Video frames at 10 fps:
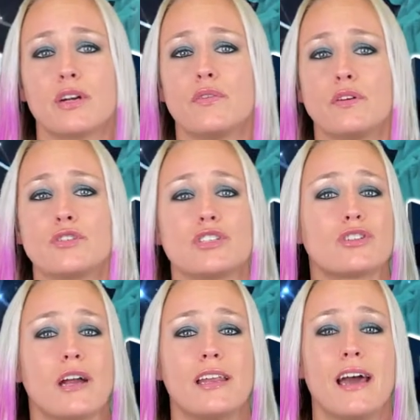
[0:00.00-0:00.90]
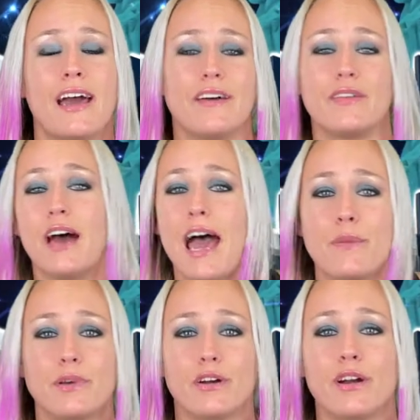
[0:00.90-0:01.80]
if you're just trying to have a
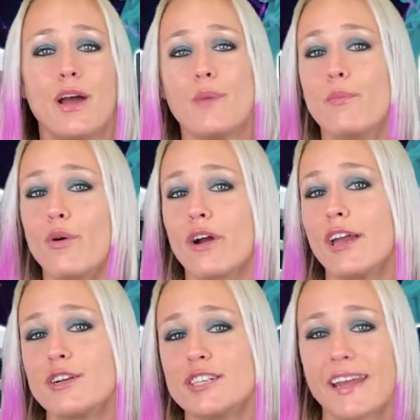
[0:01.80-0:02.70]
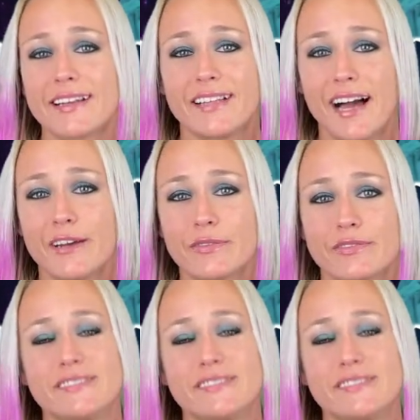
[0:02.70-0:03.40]
happier, more energetic life,